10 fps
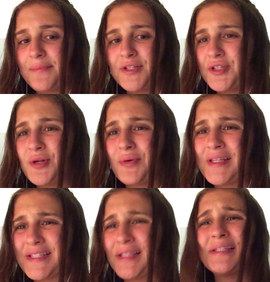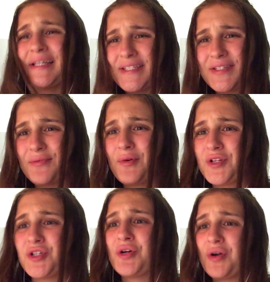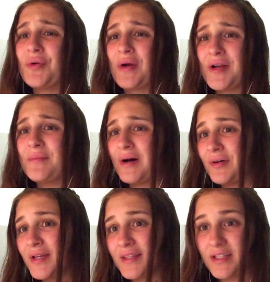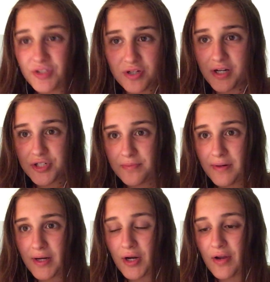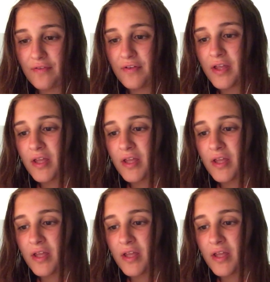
but you don't need to list what you're going to write about in the introduction paragraph.